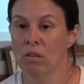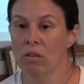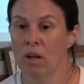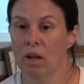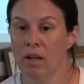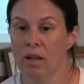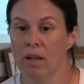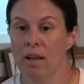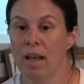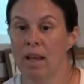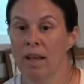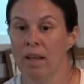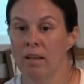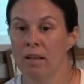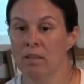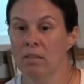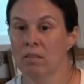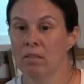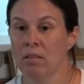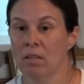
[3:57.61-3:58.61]
and
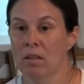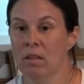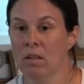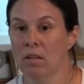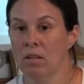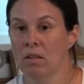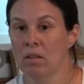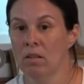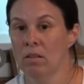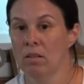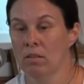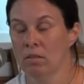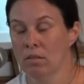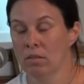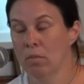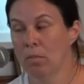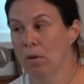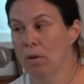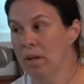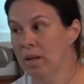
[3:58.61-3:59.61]
letting
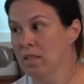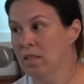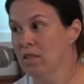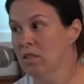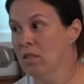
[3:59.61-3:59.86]
the police